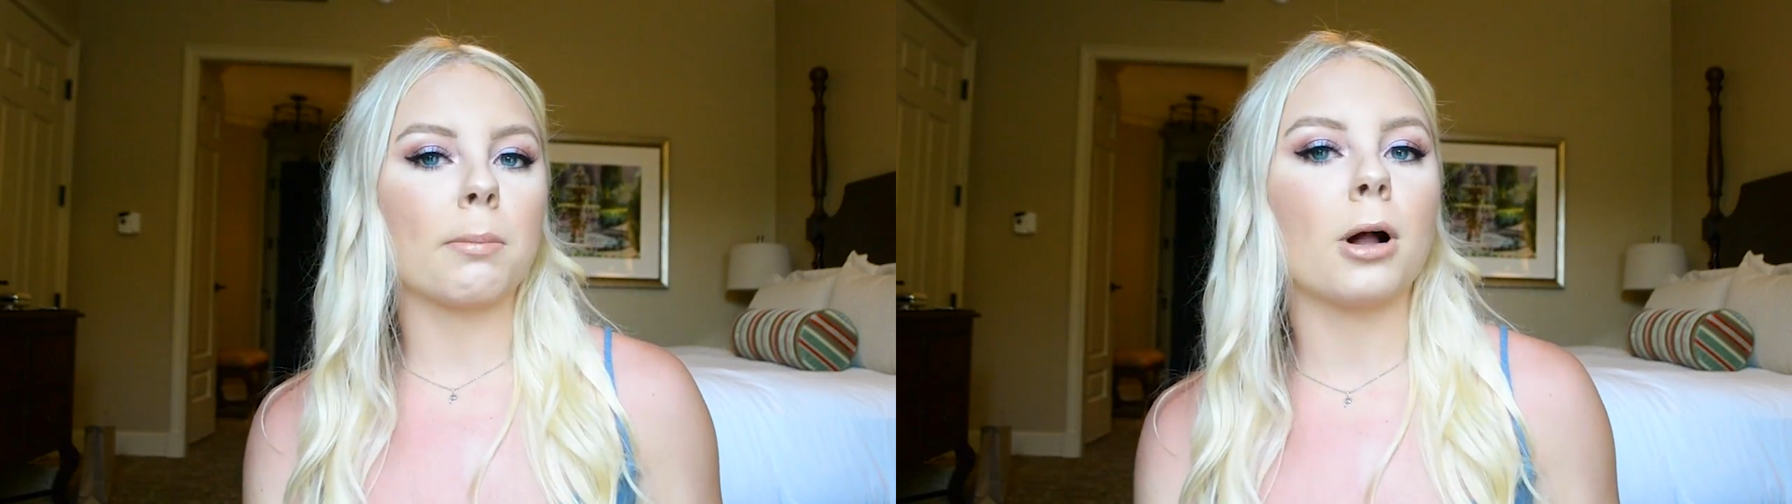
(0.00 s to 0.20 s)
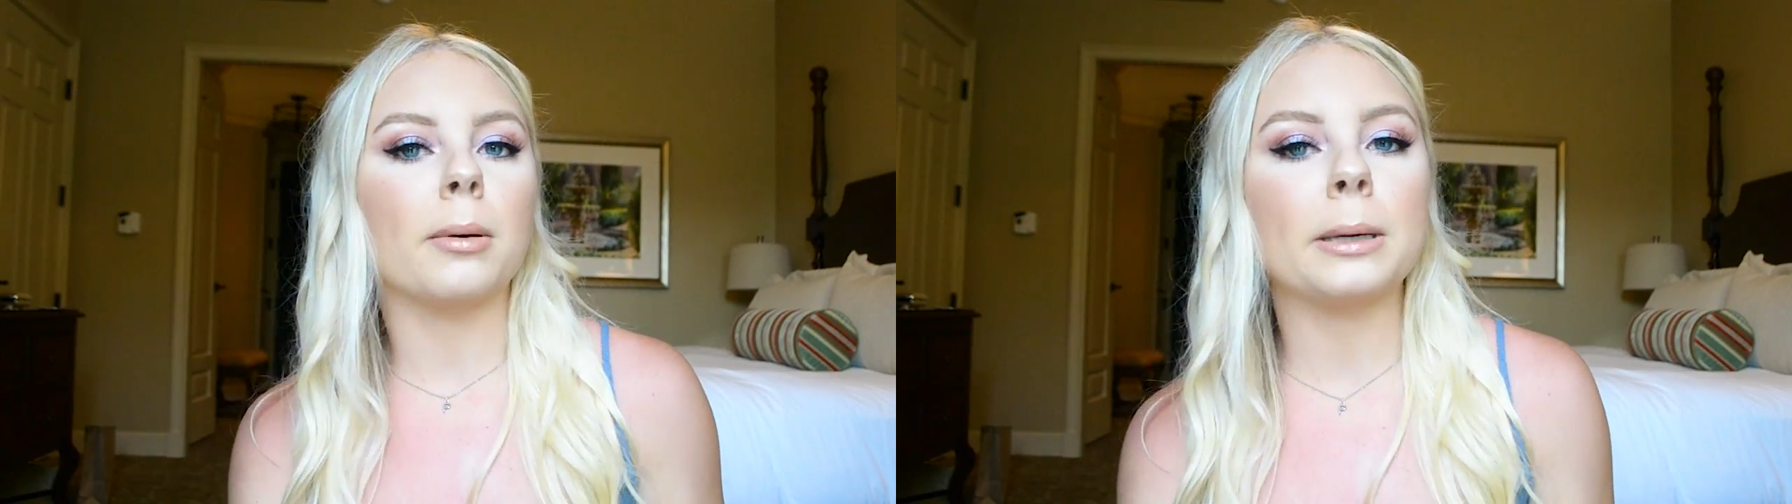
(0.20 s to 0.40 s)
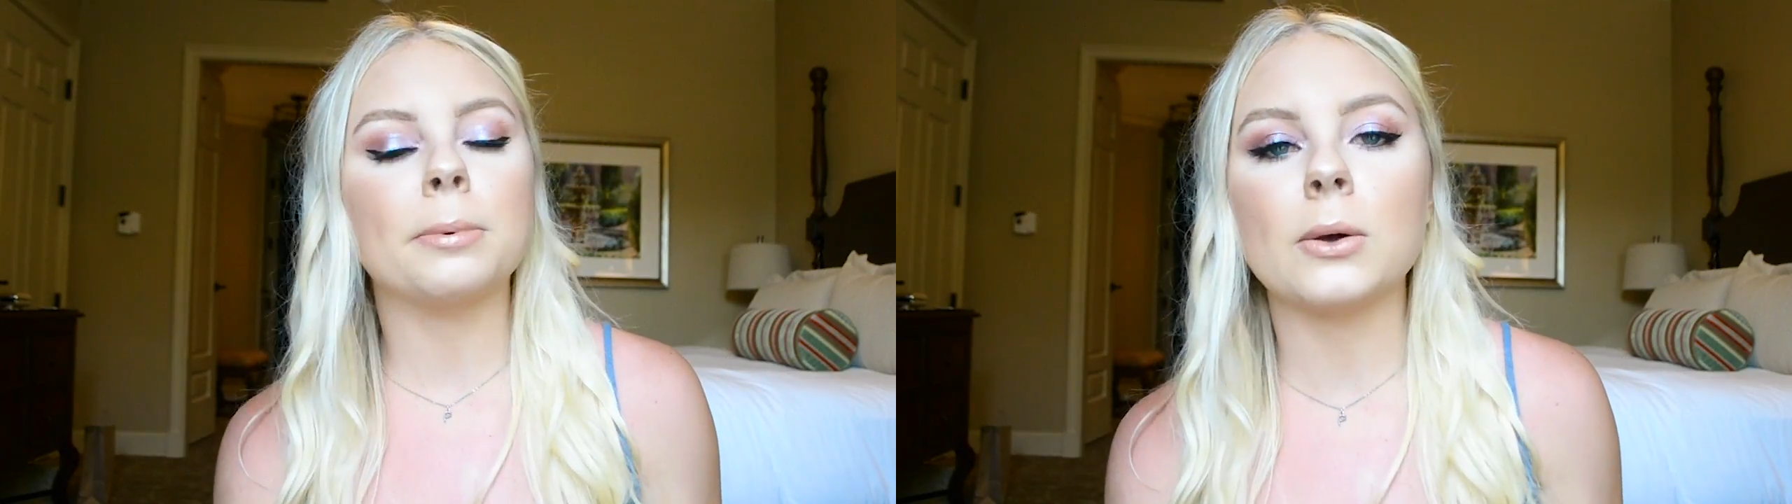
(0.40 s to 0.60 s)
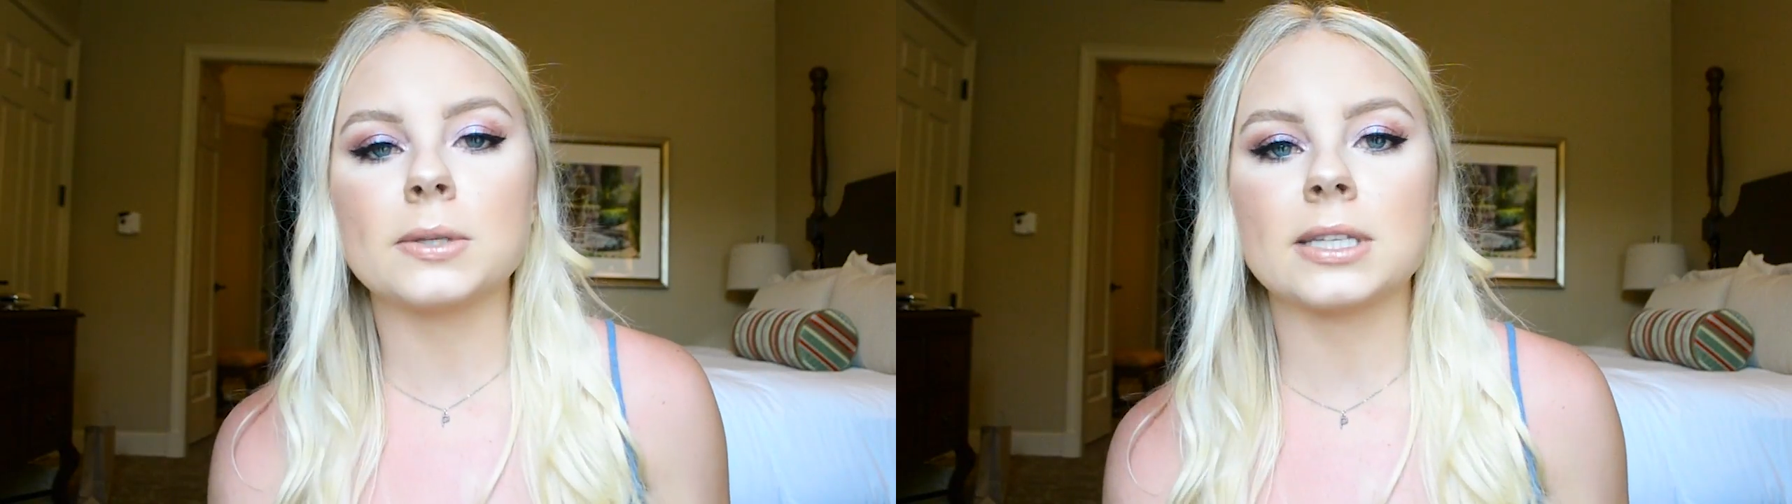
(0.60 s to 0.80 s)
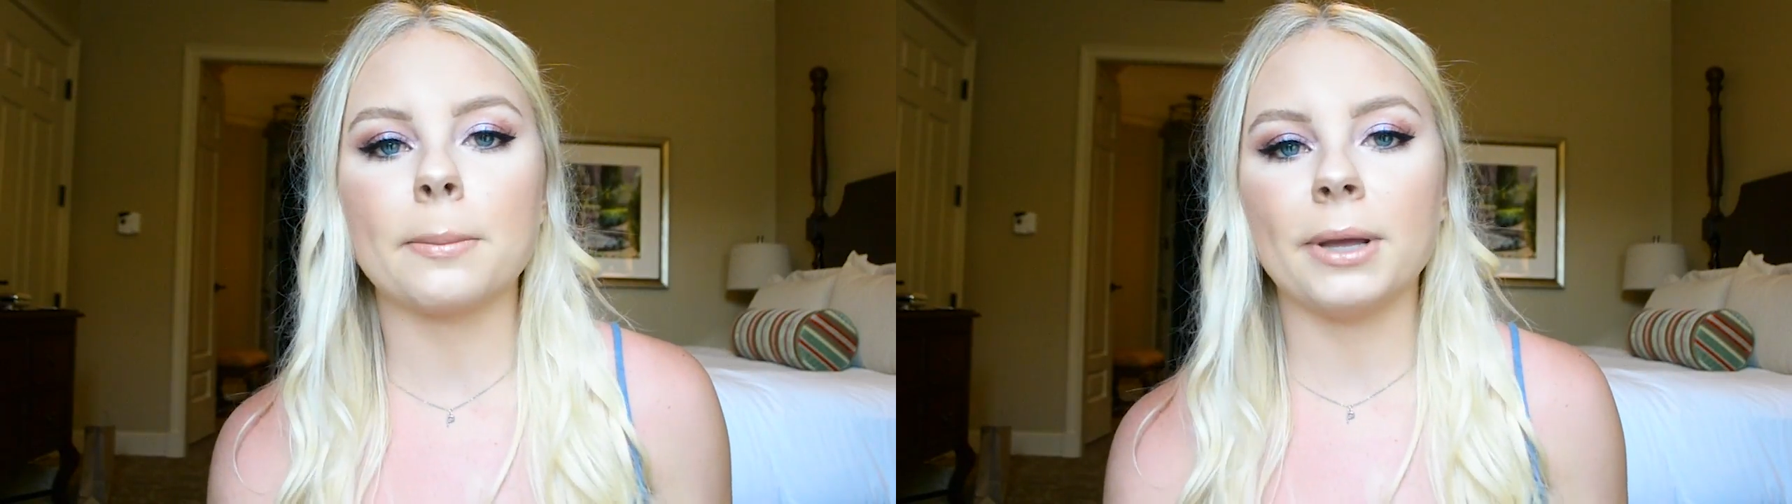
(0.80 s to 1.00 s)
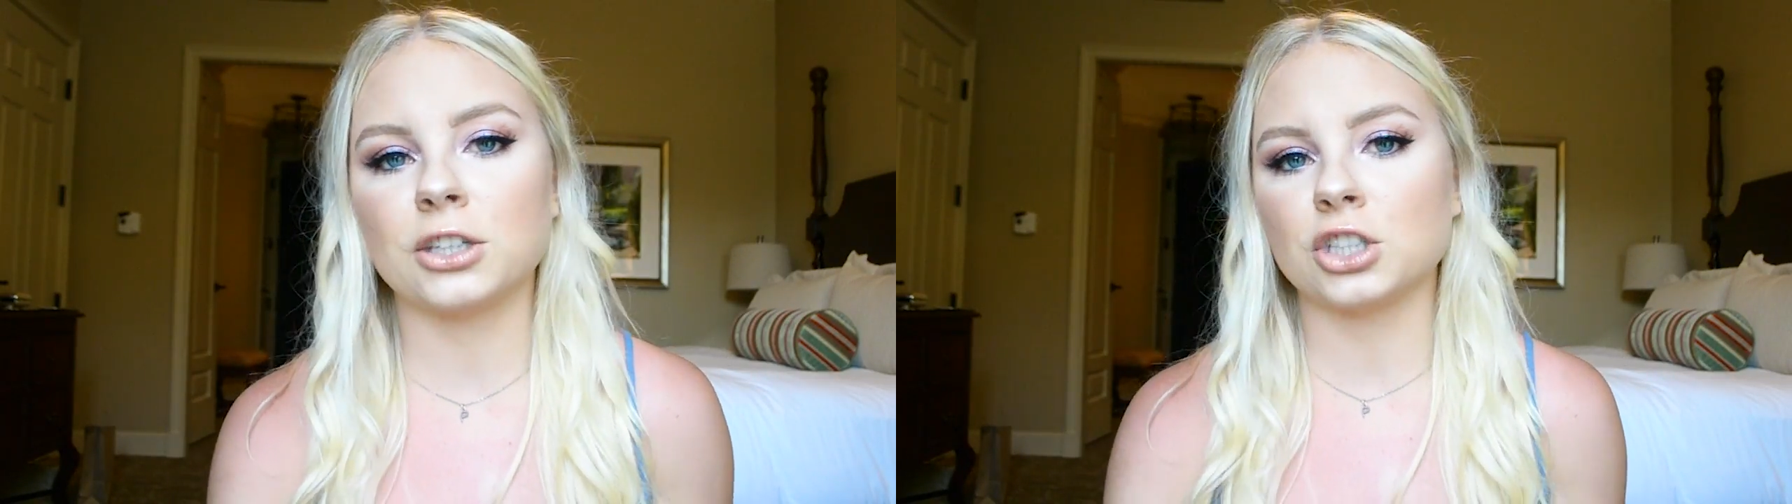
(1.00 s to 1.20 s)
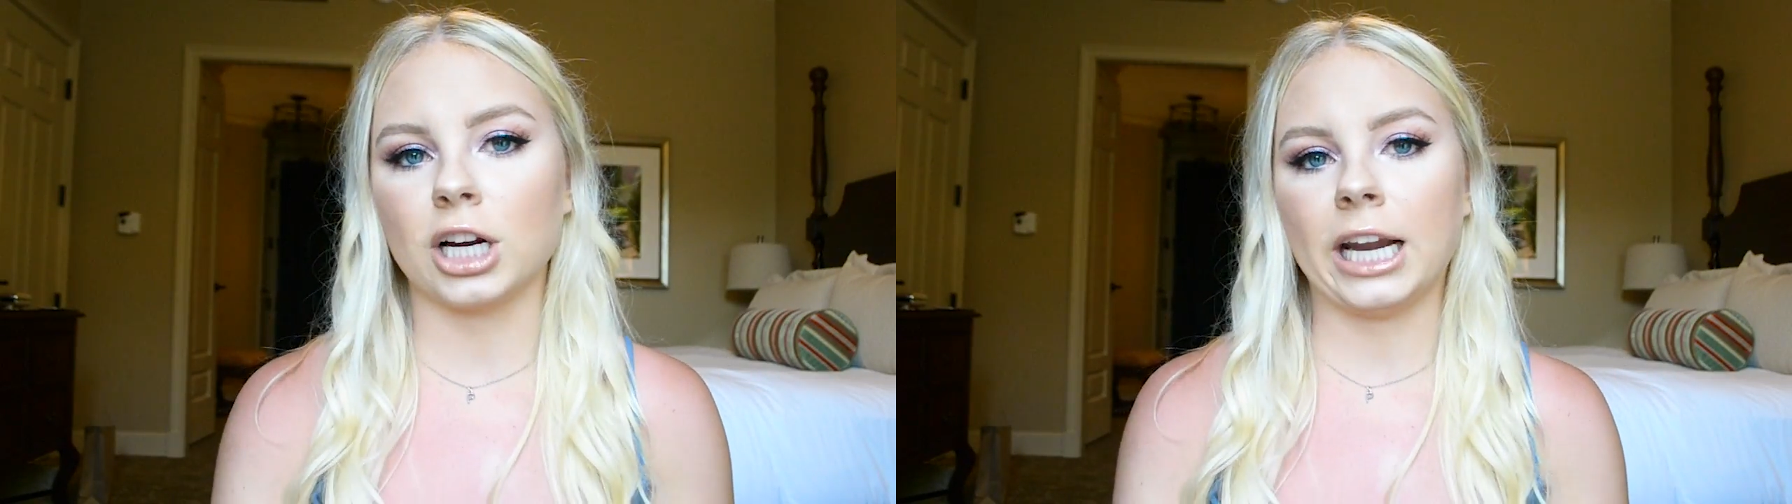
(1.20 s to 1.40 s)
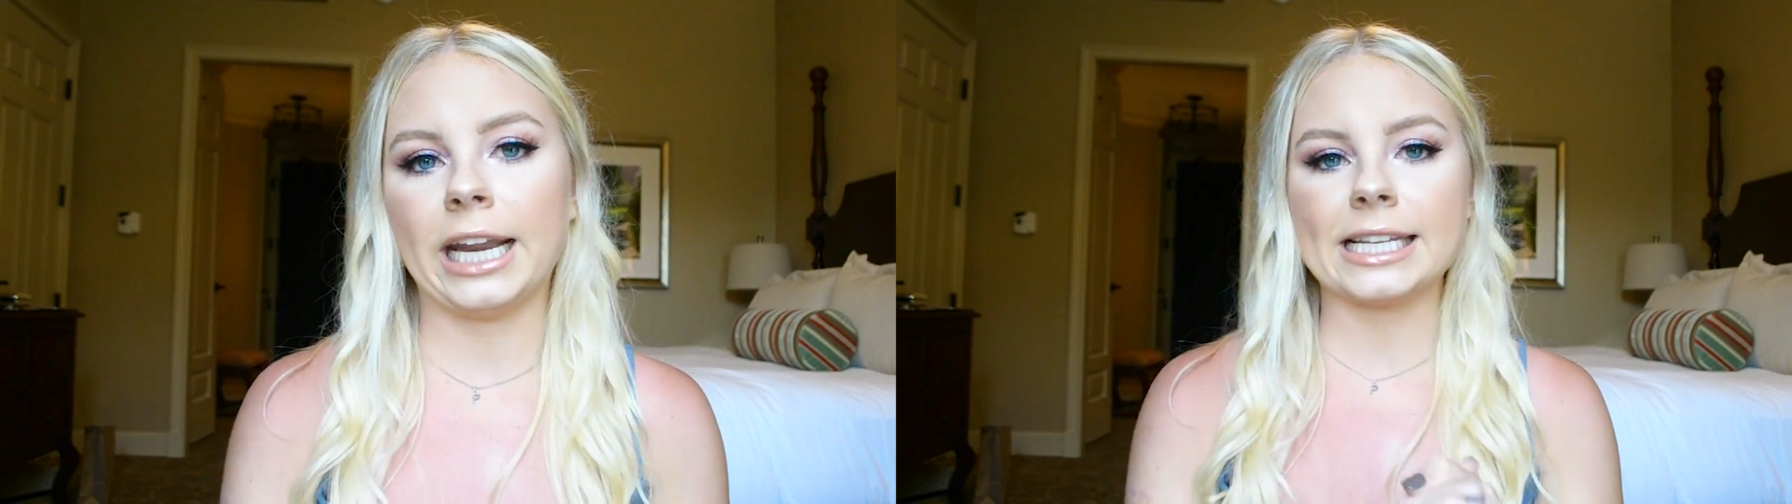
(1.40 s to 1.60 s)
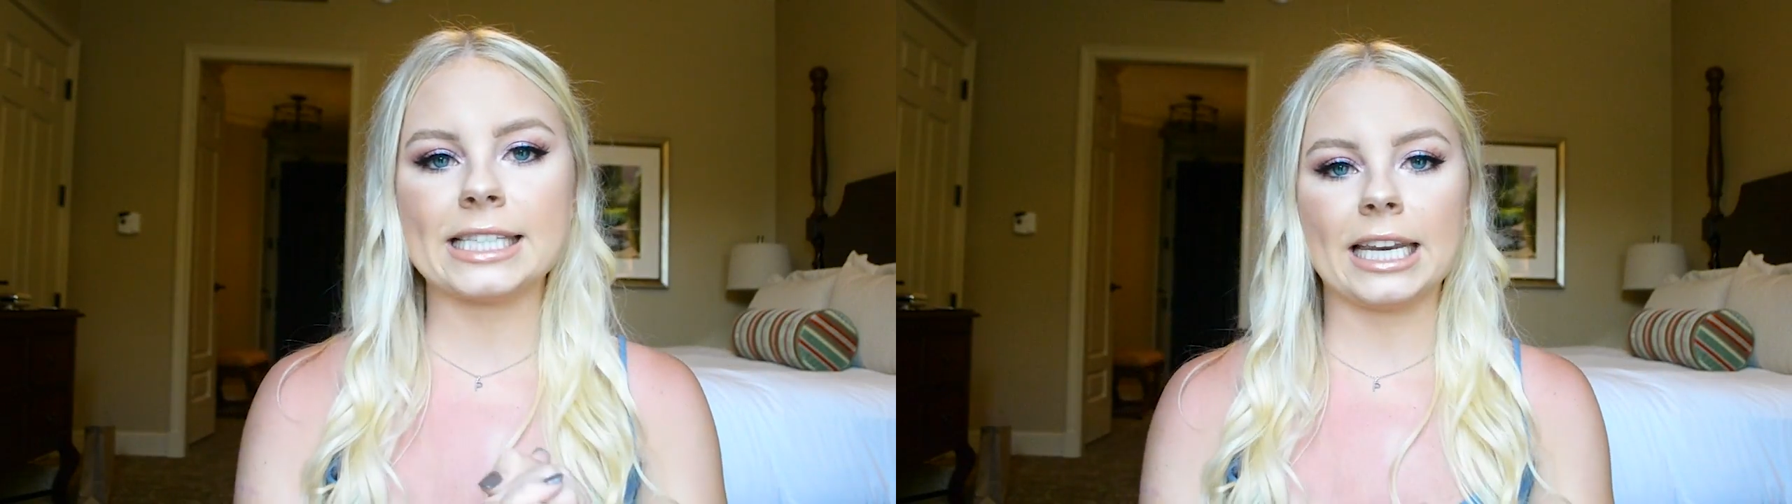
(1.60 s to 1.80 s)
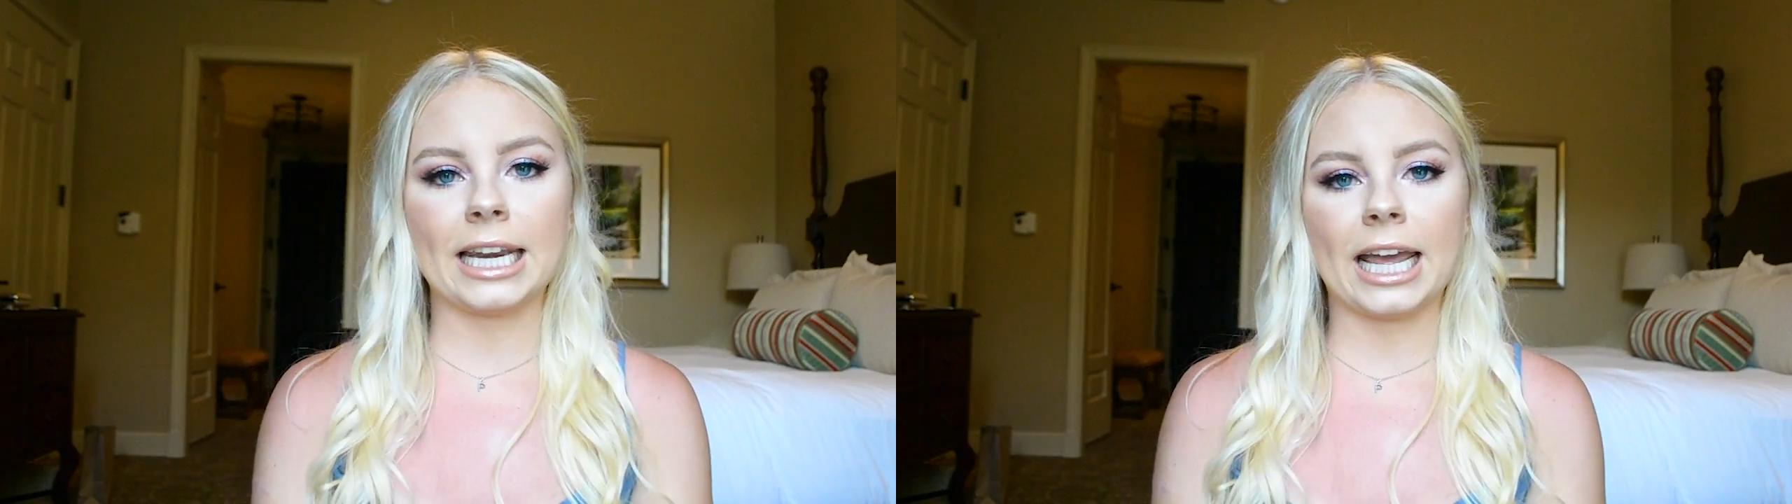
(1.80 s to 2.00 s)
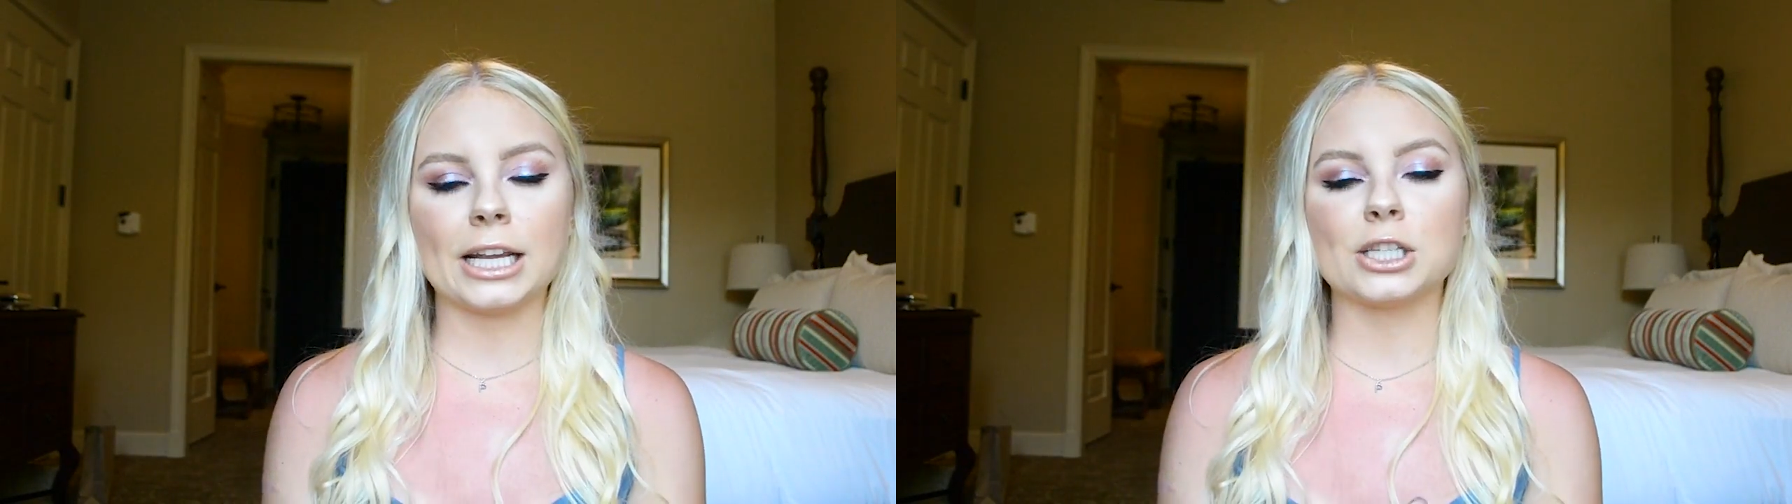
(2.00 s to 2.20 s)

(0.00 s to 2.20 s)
I'll probably post a picture in it tonight,